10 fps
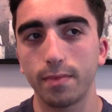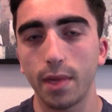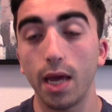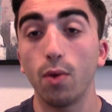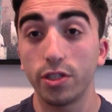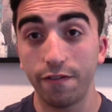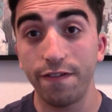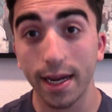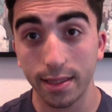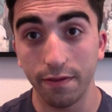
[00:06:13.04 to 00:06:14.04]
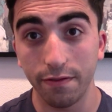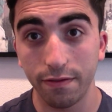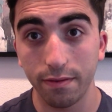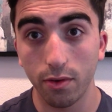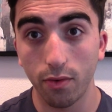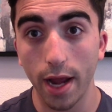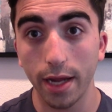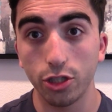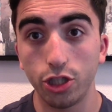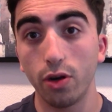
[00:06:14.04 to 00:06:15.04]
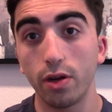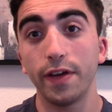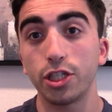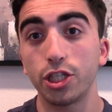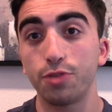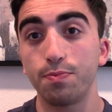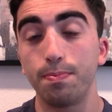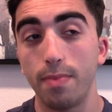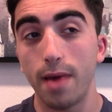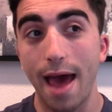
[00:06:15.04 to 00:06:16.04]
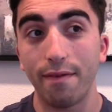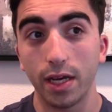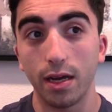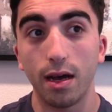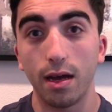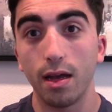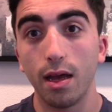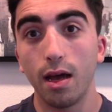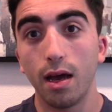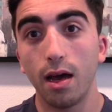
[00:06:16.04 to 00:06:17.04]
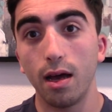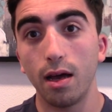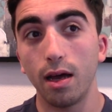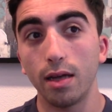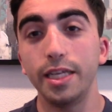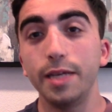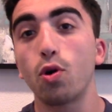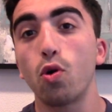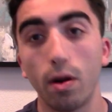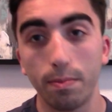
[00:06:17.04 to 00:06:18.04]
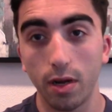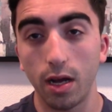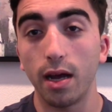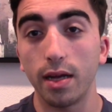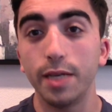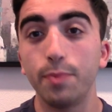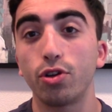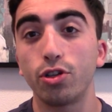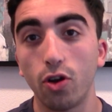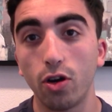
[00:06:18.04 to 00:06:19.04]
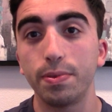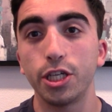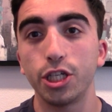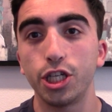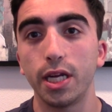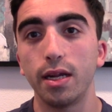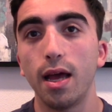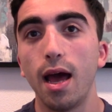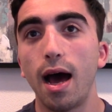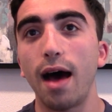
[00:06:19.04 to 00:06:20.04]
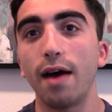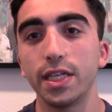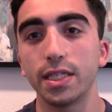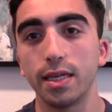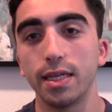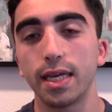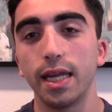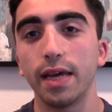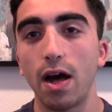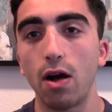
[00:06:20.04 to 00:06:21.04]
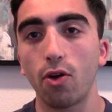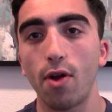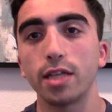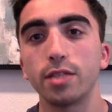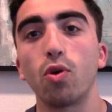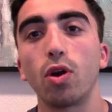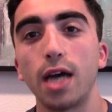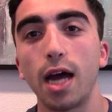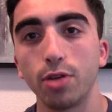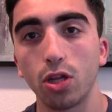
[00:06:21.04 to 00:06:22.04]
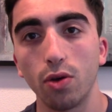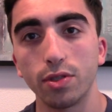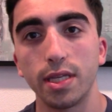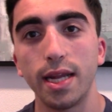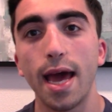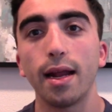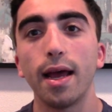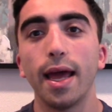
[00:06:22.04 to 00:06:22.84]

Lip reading: it was effective, right? Djokovic having a deep return position, obviously it's going to give Alcaraz more time to close the net.